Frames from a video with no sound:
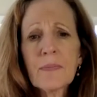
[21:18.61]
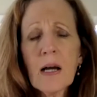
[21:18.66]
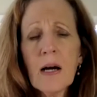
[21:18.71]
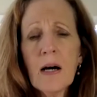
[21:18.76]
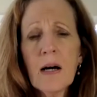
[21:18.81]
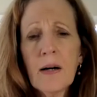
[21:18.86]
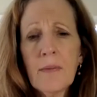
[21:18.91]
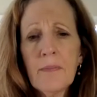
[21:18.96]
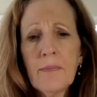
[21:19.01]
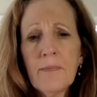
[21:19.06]

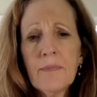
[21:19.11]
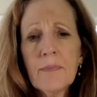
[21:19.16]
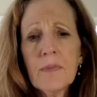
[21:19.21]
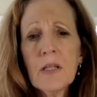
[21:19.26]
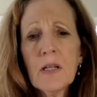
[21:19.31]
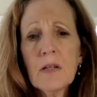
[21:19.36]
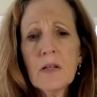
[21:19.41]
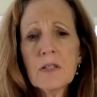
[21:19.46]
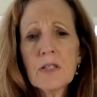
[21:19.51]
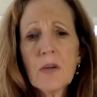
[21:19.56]

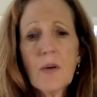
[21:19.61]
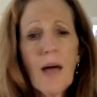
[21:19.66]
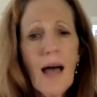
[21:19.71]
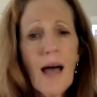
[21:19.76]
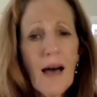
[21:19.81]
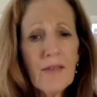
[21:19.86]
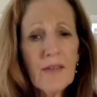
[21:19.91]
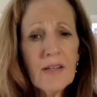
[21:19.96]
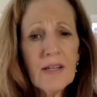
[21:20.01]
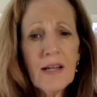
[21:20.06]
So
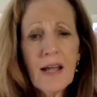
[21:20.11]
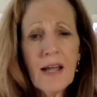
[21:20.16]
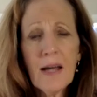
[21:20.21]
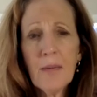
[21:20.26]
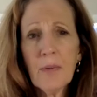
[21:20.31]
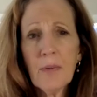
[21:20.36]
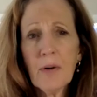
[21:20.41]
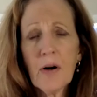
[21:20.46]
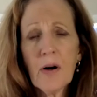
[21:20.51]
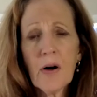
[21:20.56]
have a
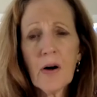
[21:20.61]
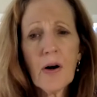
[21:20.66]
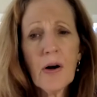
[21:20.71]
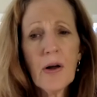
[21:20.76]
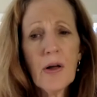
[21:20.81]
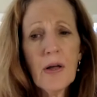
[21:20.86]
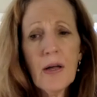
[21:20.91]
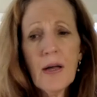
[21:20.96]
neighbor,